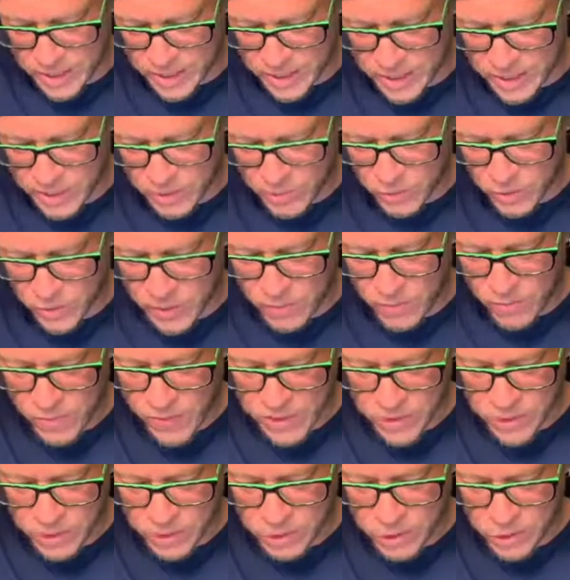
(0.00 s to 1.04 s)
and in
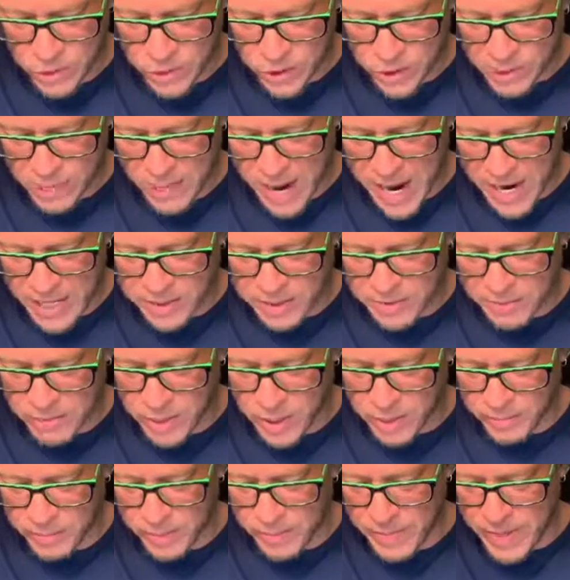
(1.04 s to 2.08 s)
resolutions passed in
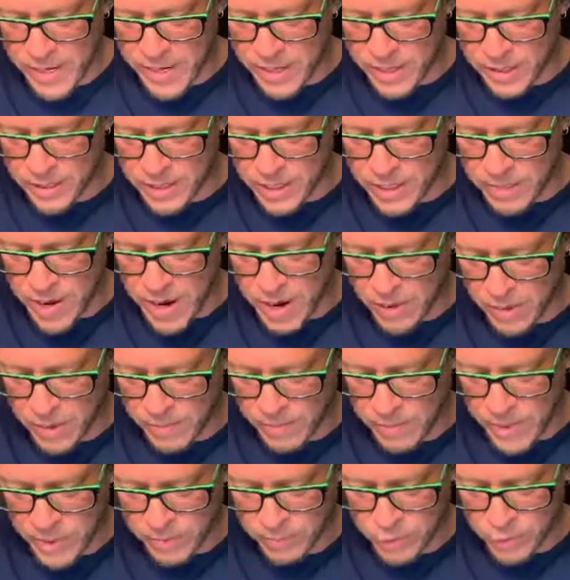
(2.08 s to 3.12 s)
public meetings, the American
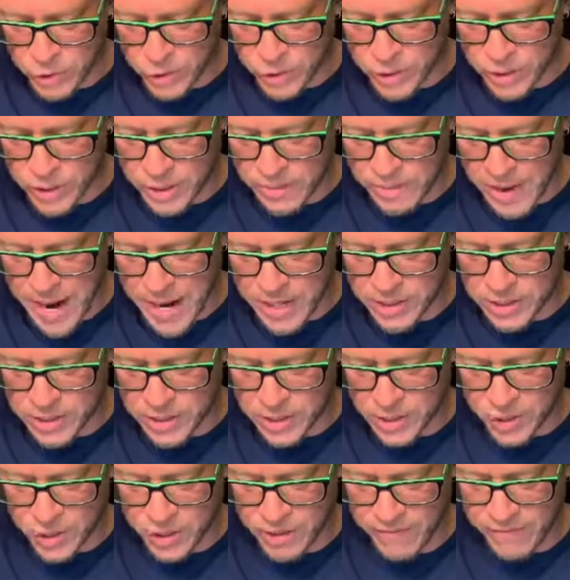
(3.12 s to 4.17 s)
people should demand
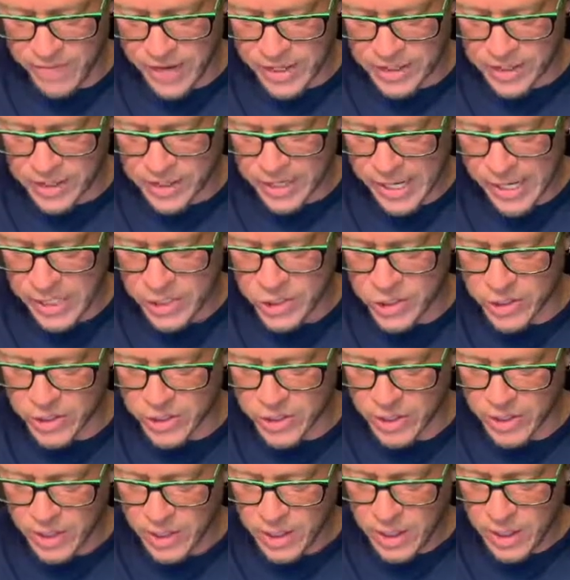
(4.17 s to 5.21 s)
such an investigation.
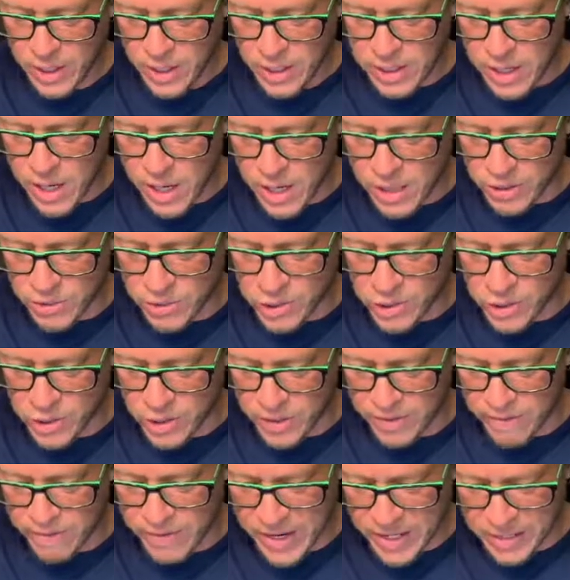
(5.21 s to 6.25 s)
Congress should
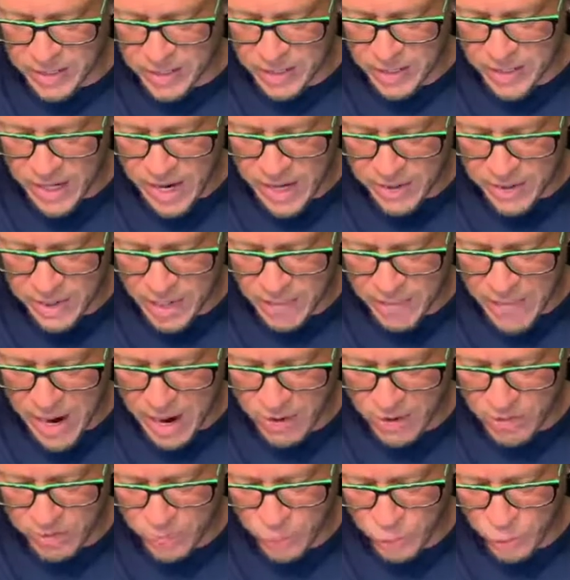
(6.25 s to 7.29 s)
investigate the
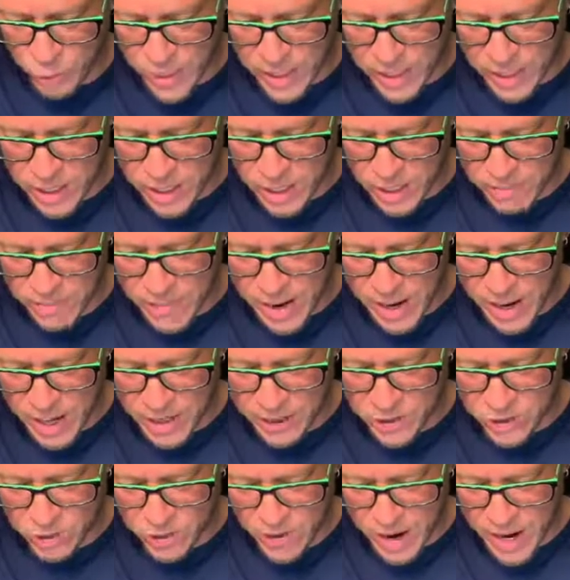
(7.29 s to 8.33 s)
amount of
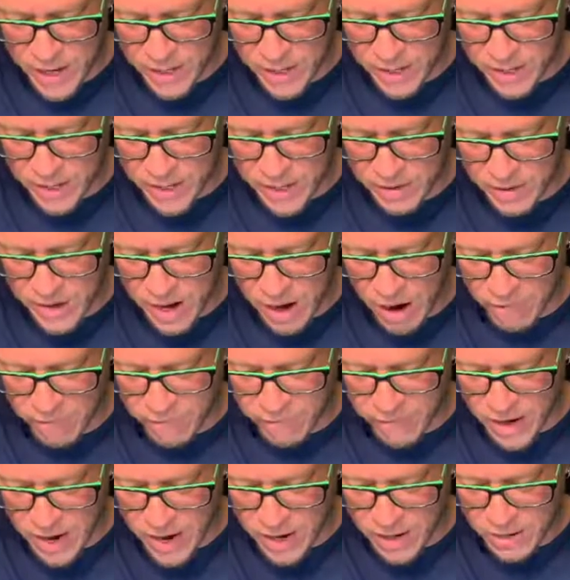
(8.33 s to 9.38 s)
pre-combat training given our
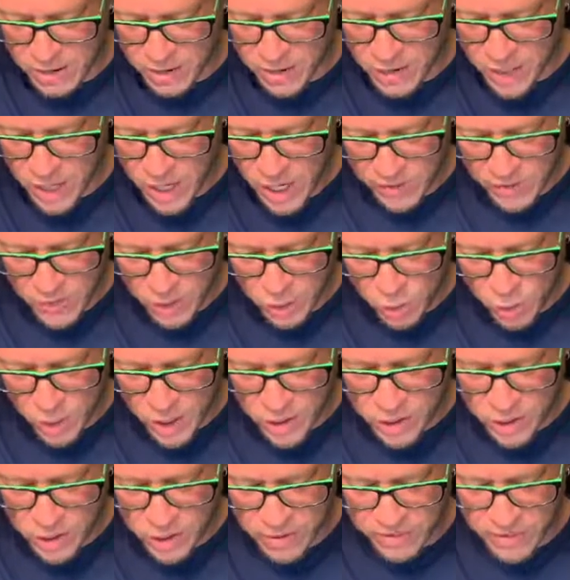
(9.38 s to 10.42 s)
flyers, the
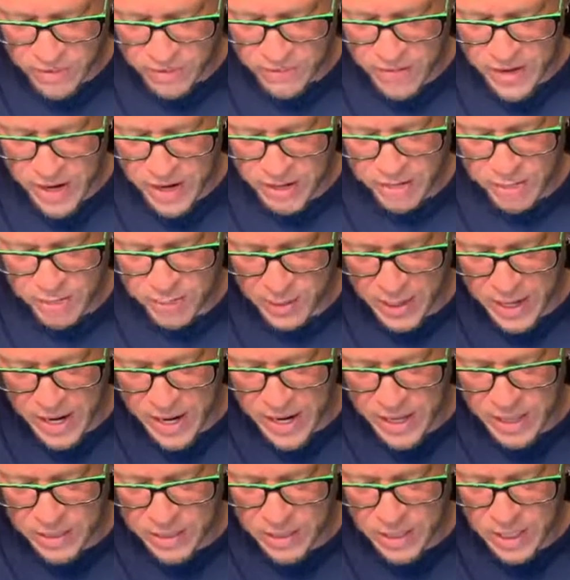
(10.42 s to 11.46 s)
question of defective
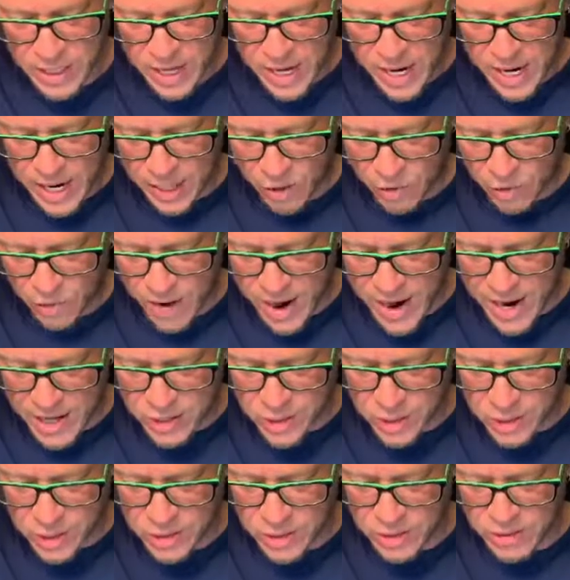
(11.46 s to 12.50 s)
planes and
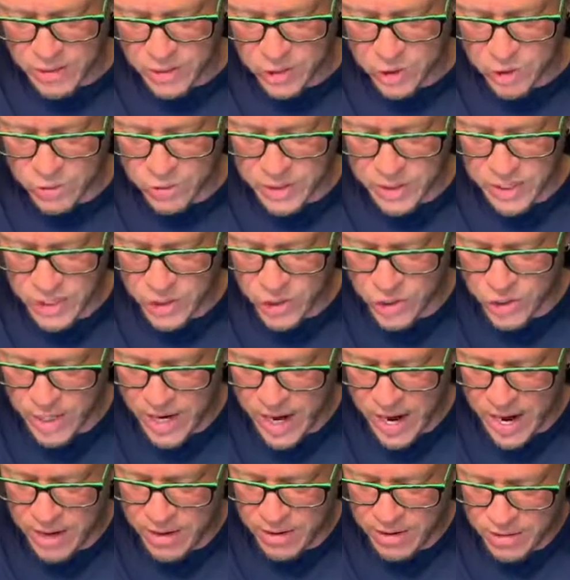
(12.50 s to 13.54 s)
crashes in the Strategic
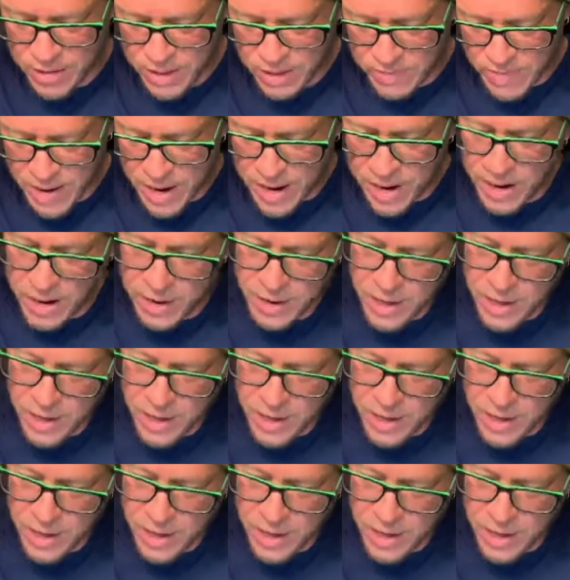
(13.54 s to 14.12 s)
Air Command